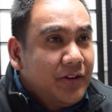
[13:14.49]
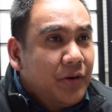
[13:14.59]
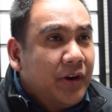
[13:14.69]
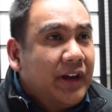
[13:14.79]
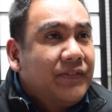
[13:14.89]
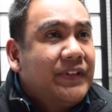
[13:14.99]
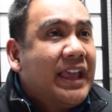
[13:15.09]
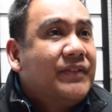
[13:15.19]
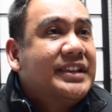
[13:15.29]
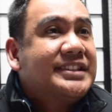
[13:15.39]
Or if they
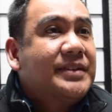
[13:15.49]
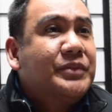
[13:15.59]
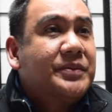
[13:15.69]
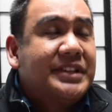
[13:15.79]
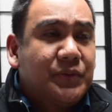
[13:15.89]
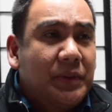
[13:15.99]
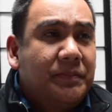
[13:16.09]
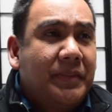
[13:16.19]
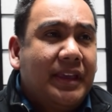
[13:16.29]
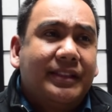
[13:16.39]
have the symptoms, it will
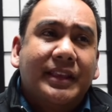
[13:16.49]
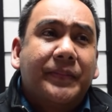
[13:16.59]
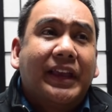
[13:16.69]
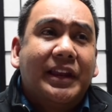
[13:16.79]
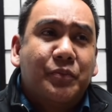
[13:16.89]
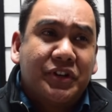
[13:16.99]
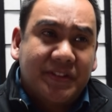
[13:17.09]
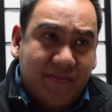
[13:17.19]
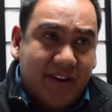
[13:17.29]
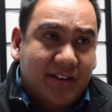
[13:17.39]
be typically more
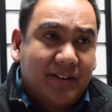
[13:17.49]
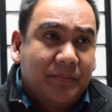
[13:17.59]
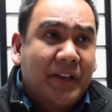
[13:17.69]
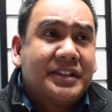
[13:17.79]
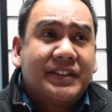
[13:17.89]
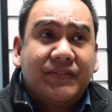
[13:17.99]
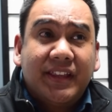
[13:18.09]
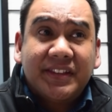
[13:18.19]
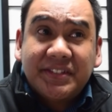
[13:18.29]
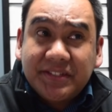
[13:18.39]
severe because of
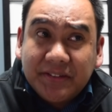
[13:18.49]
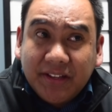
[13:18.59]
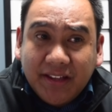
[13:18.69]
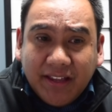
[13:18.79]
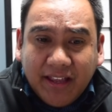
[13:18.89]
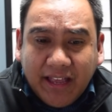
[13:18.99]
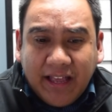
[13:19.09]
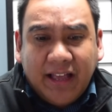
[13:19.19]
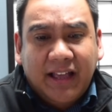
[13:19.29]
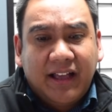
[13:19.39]
these
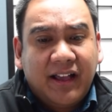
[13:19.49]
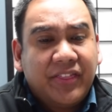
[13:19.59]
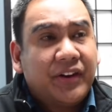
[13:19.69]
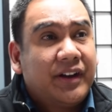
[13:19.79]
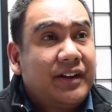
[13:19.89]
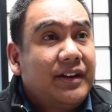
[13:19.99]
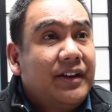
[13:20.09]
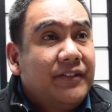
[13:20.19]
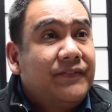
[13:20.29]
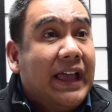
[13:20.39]
other
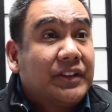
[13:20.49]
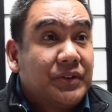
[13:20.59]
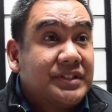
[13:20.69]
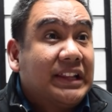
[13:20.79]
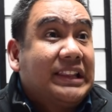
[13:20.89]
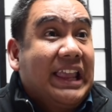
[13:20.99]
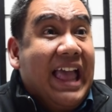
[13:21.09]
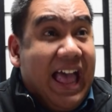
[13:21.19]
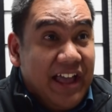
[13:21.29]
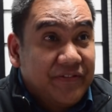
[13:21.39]
factors that they
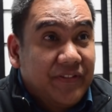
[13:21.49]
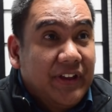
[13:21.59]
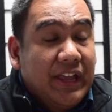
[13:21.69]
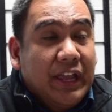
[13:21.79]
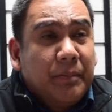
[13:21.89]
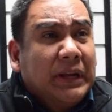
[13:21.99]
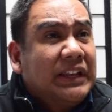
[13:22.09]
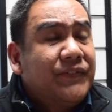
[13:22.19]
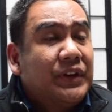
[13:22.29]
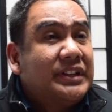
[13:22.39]
have. But
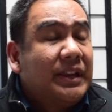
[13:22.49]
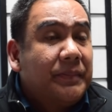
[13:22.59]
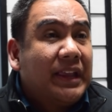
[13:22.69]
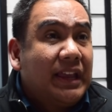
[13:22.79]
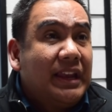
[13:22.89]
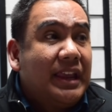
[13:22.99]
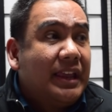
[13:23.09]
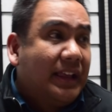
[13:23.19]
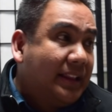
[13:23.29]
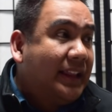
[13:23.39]
if you're
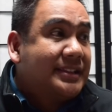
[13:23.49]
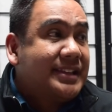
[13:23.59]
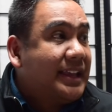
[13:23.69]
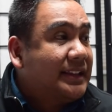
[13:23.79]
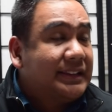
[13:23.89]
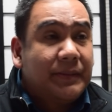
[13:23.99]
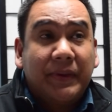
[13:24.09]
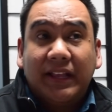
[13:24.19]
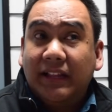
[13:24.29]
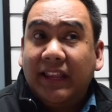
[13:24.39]
typically, let's say, a
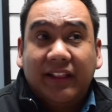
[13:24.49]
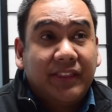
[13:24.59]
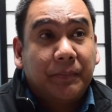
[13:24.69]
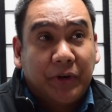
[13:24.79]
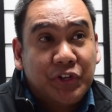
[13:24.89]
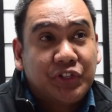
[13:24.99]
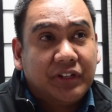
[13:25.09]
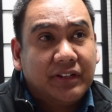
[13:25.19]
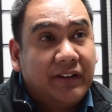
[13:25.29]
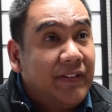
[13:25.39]
typical healthy
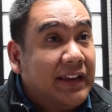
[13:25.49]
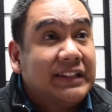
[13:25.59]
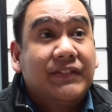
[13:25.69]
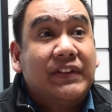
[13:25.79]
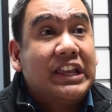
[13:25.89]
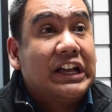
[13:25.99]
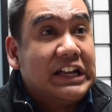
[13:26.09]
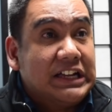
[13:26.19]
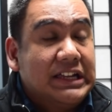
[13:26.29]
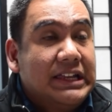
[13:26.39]
person, a relatively young,